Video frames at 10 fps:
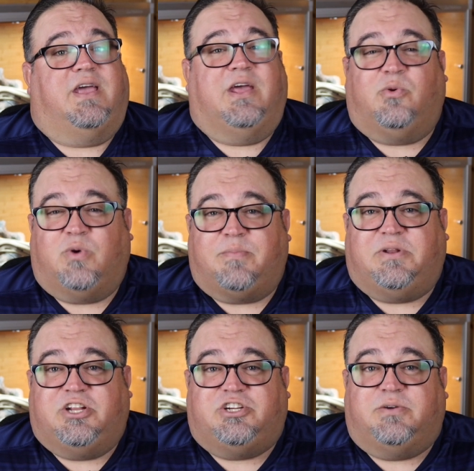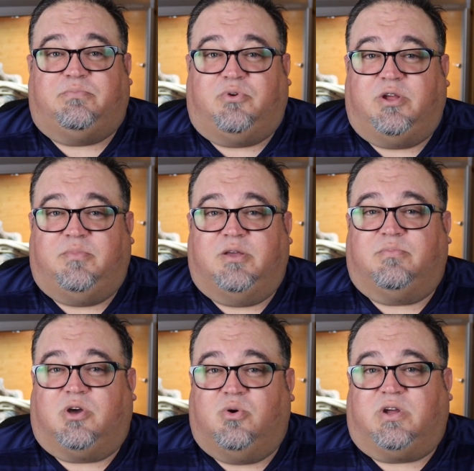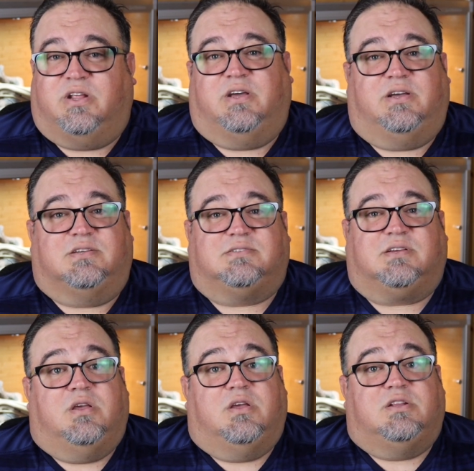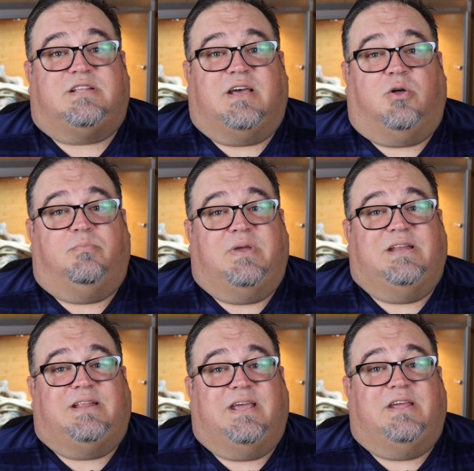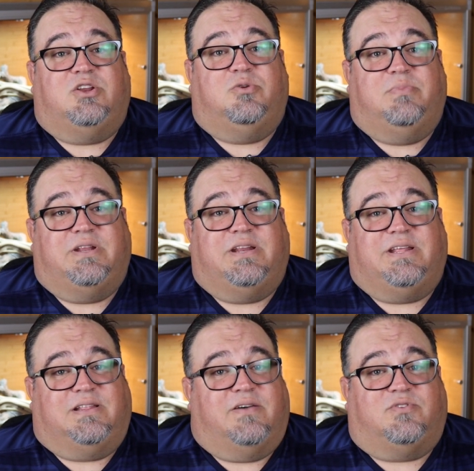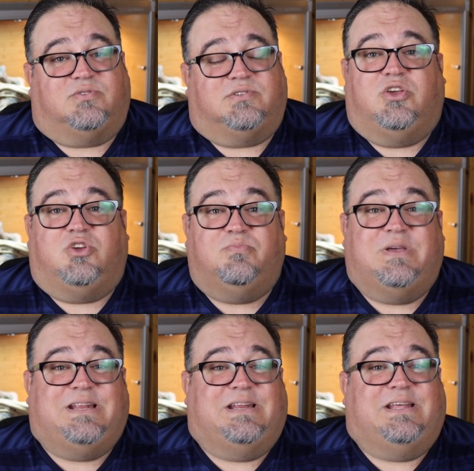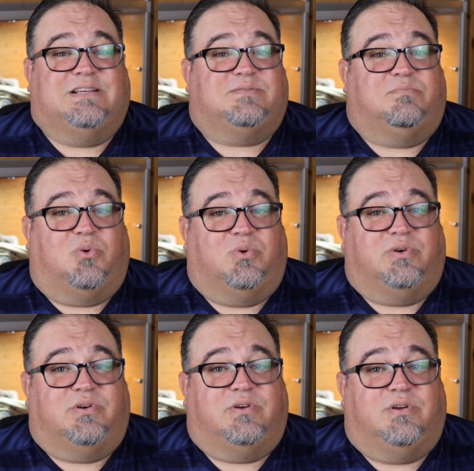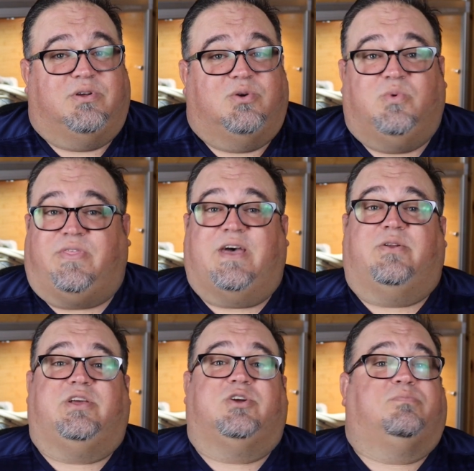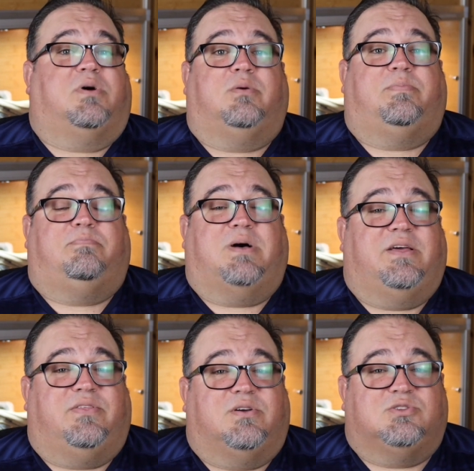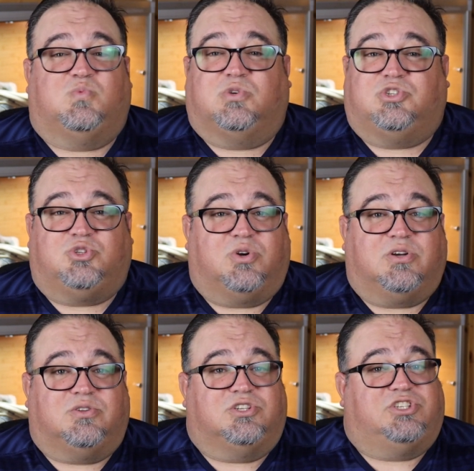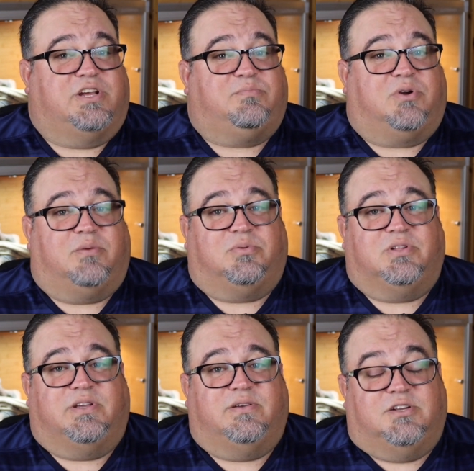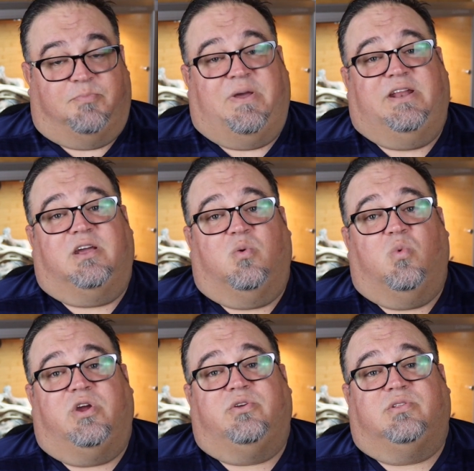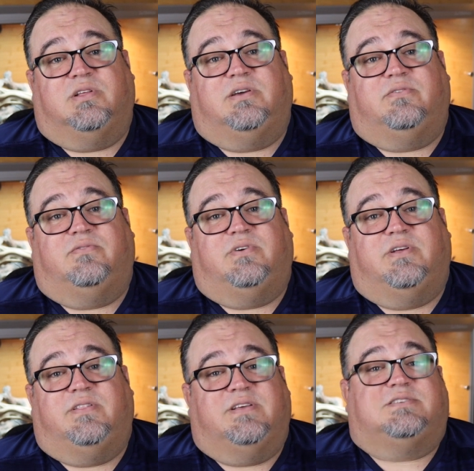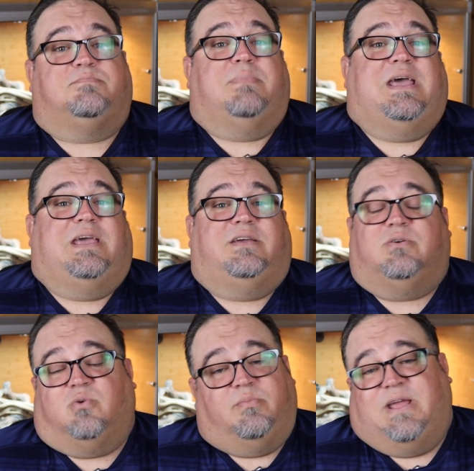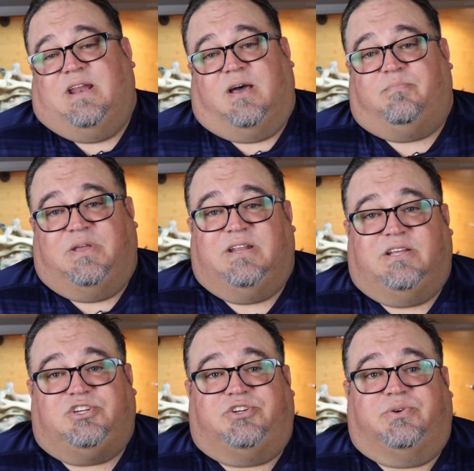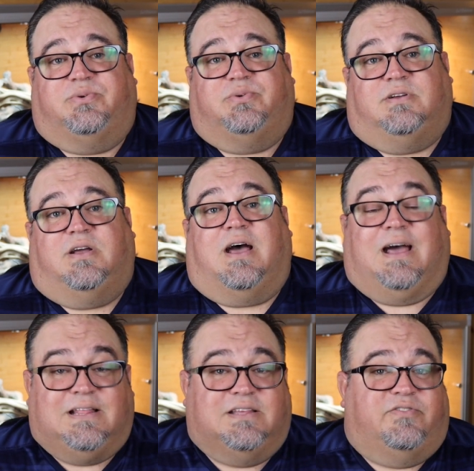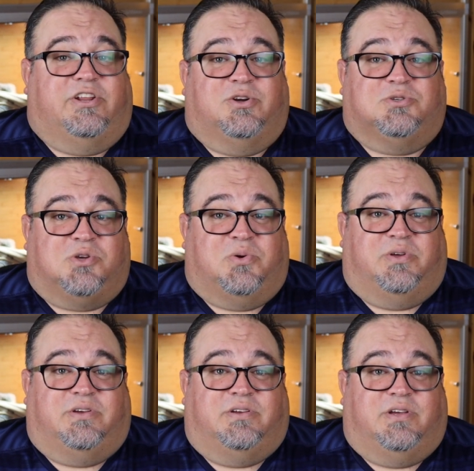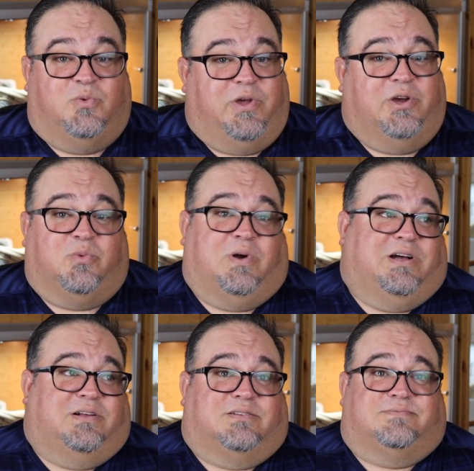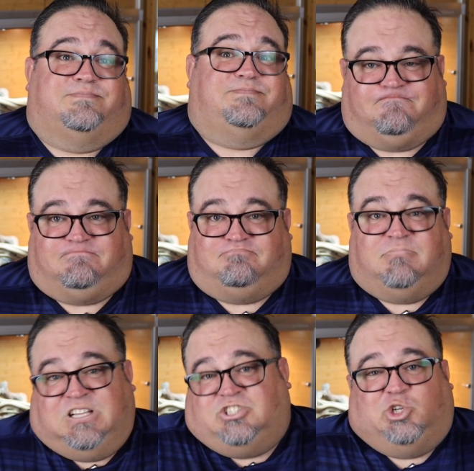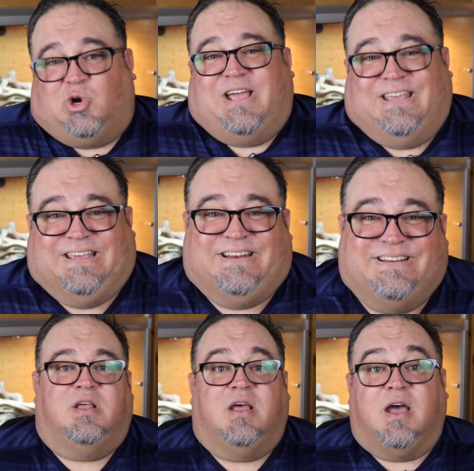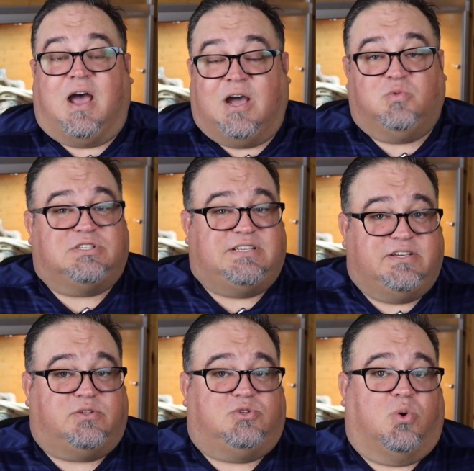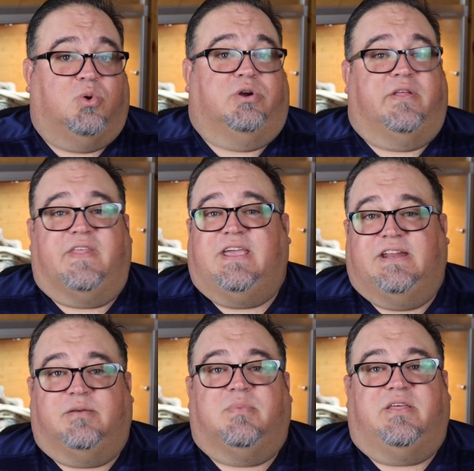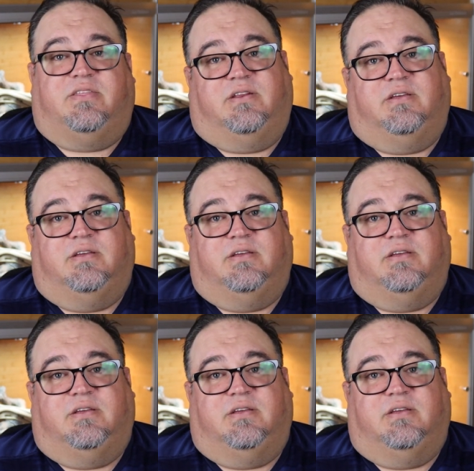and ReptiChip premium coconut husk to help maintain humidity levels. Humidity is important. Without it, your ball pythons will struggle to shed properly. Depending on where you live, this may or may not be an issue. I live in Arizona and we are, well, it's a dry heat. I was still torn on the heating method.